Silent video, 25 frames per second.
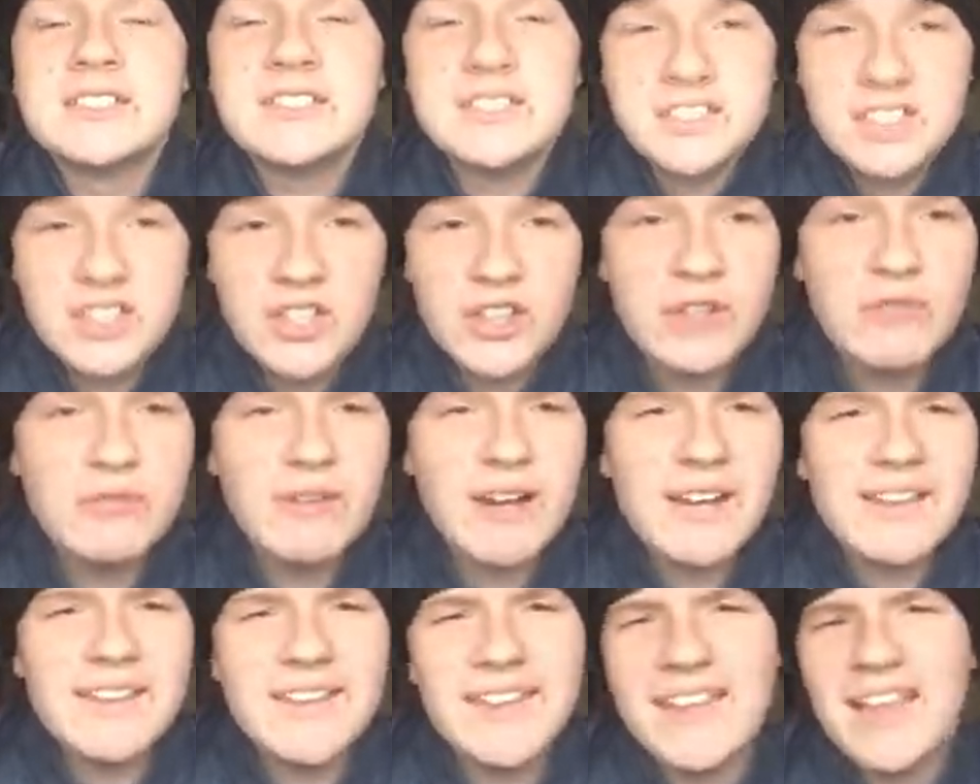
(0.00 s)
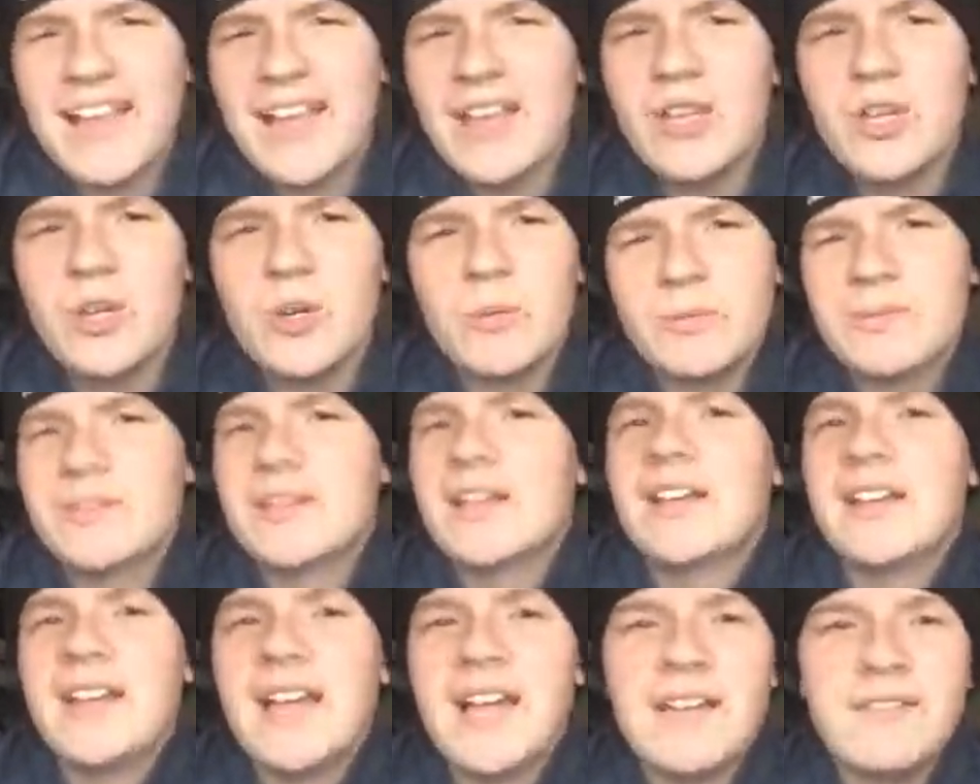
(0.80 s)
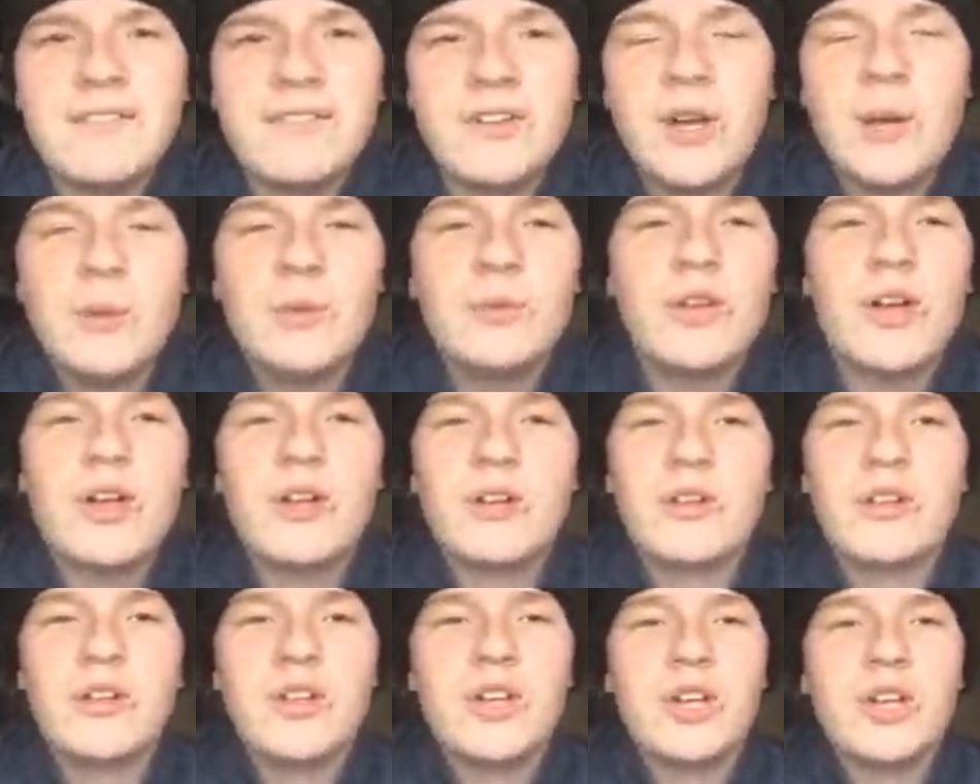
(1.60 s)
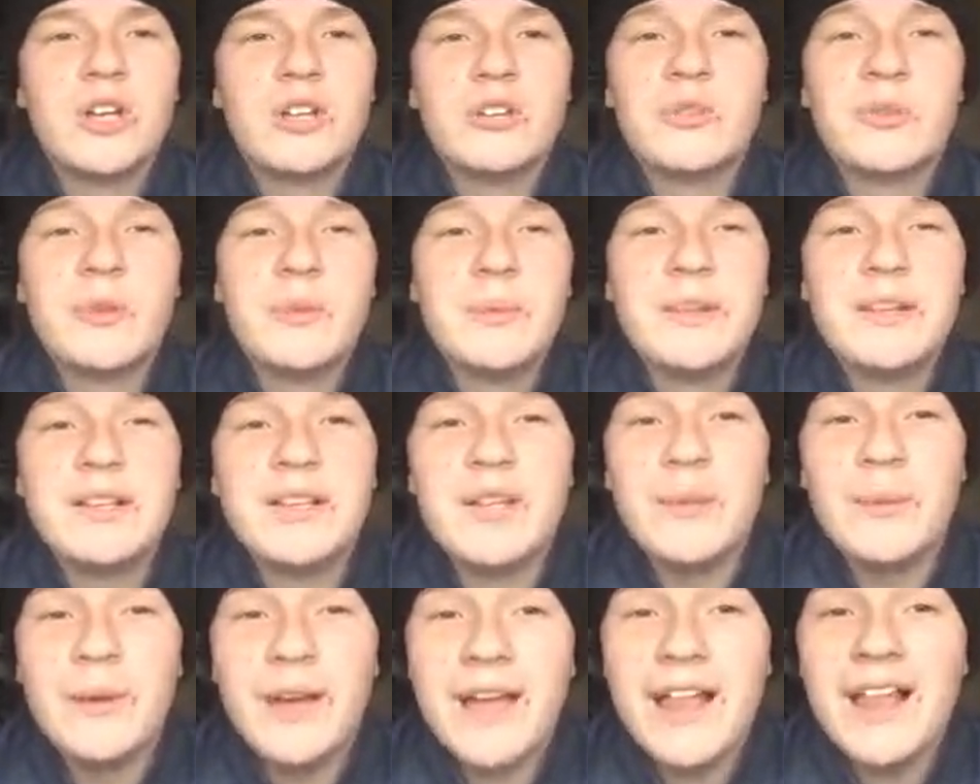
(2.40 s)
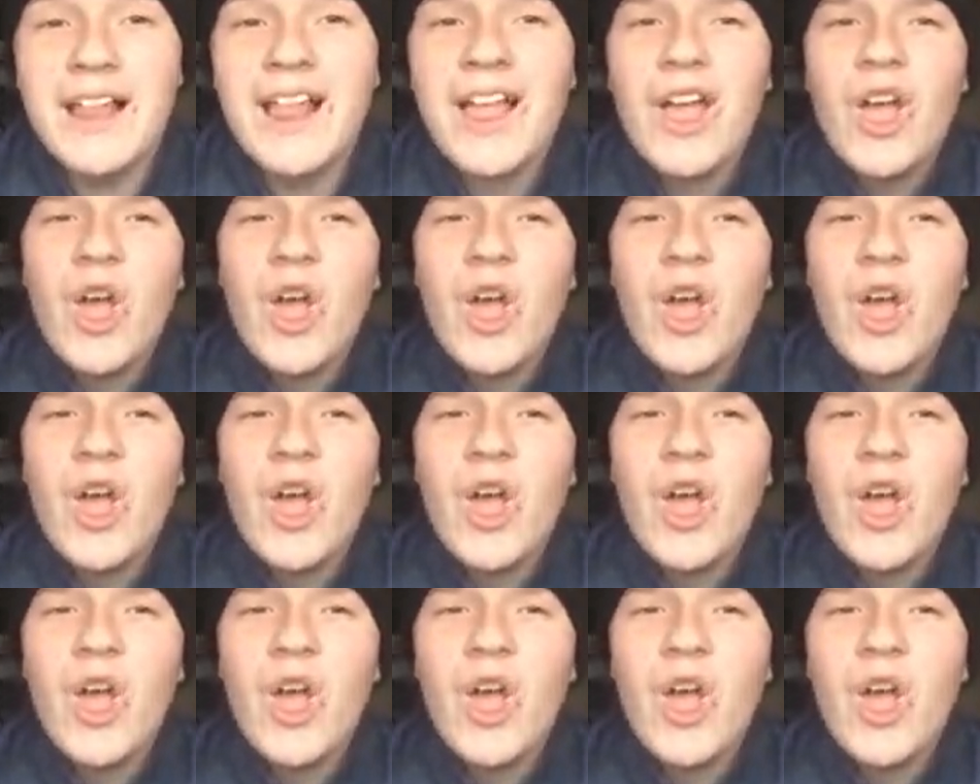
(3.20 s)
So they rang the guy up, and I thought it was all going to go swimmingly well.